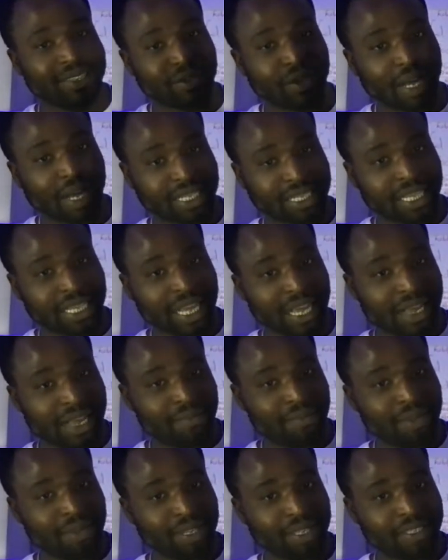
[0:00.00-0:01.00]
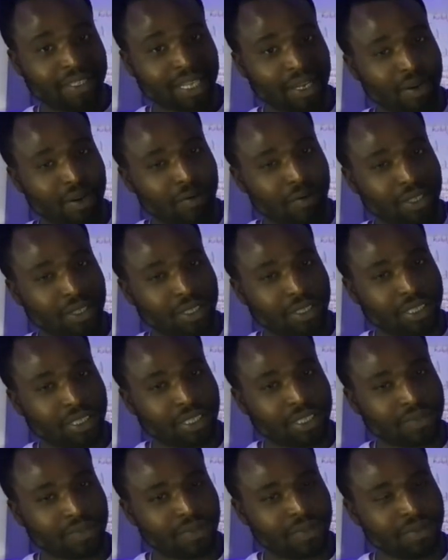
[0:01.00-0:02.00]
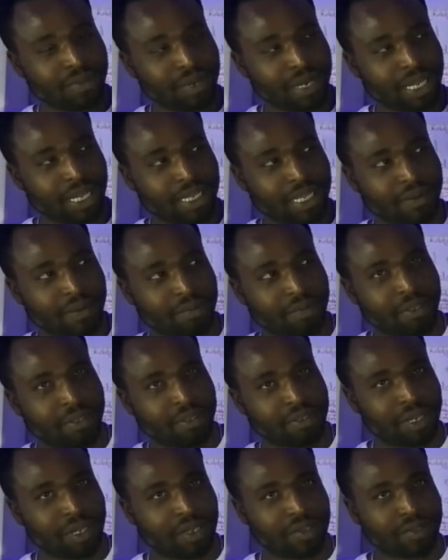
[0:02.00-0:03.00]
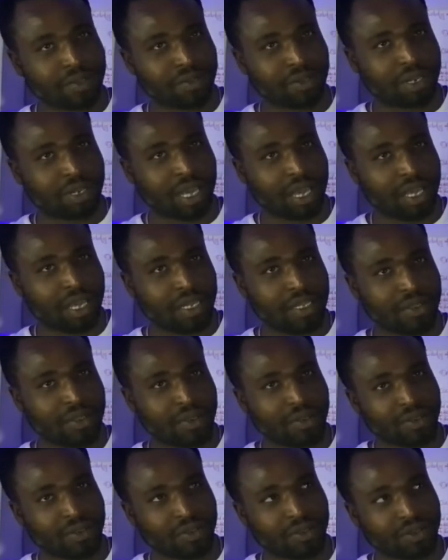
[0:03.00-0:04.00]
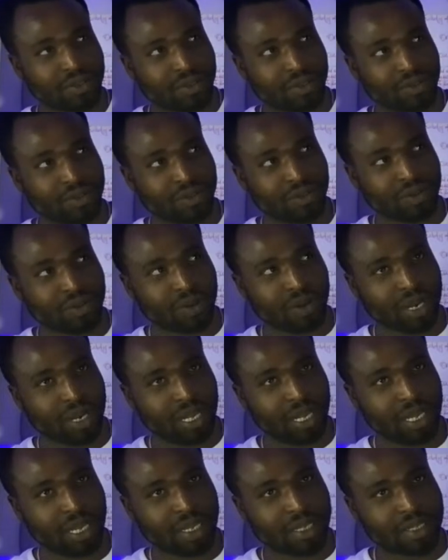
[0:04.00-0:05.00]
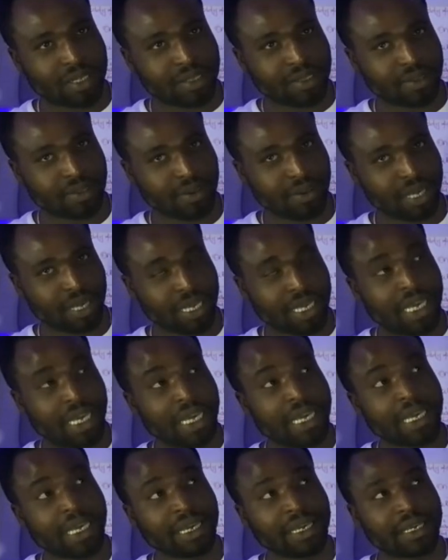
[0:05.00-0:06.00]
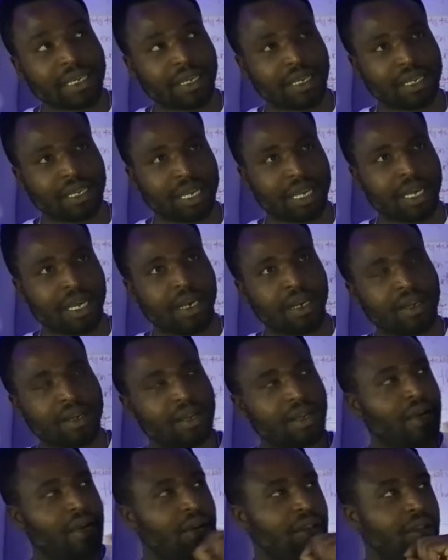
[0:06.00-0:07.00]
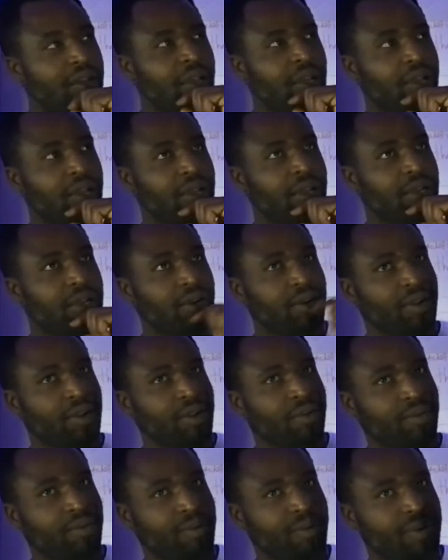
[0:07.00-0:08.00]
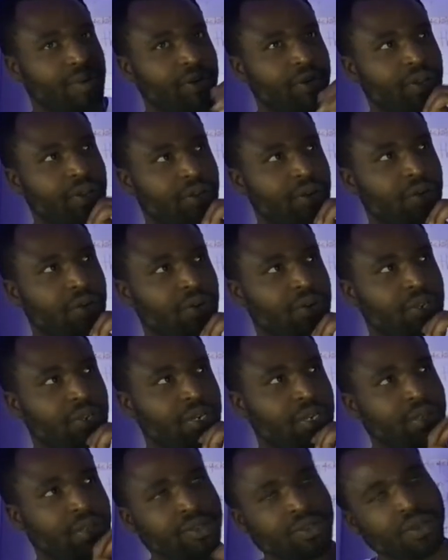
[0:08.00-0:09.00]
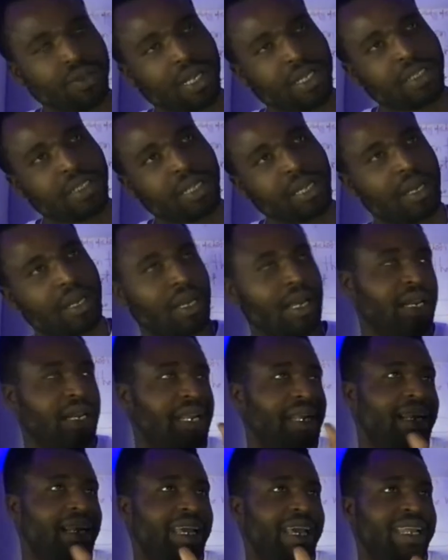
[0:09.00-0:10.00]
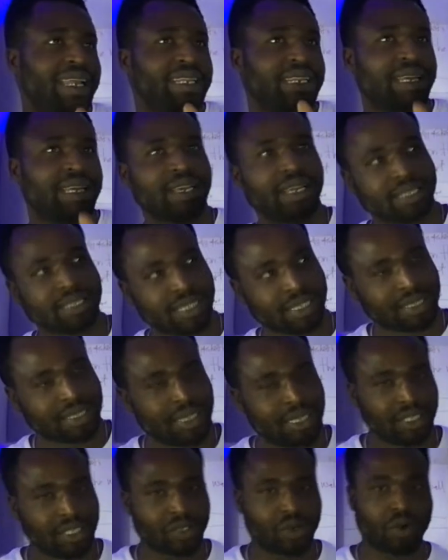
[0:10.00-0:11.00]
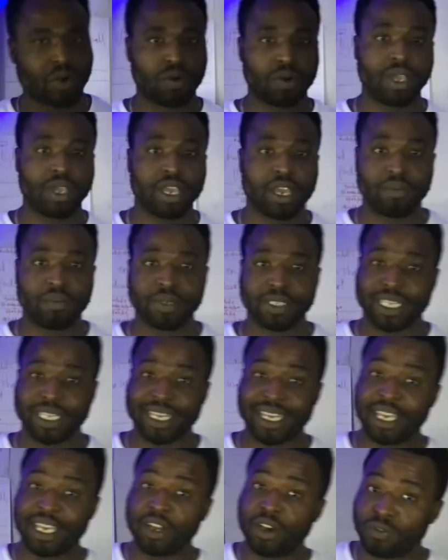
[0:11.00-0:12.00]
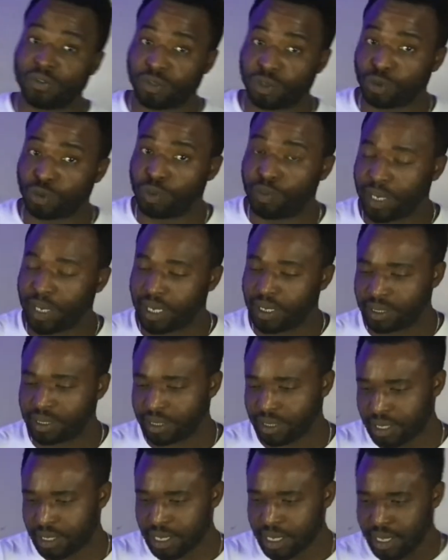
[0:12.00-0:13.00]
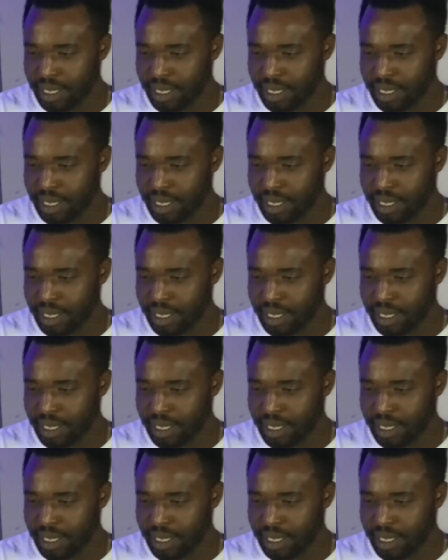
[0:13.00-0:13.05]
So Ata means, I don't know what it is, maybe Ata means like to get or to collect, or a king in Ghana, in Kogi. So Ata, and then Ede, as I said, is Kokoyam, is the king of tubers.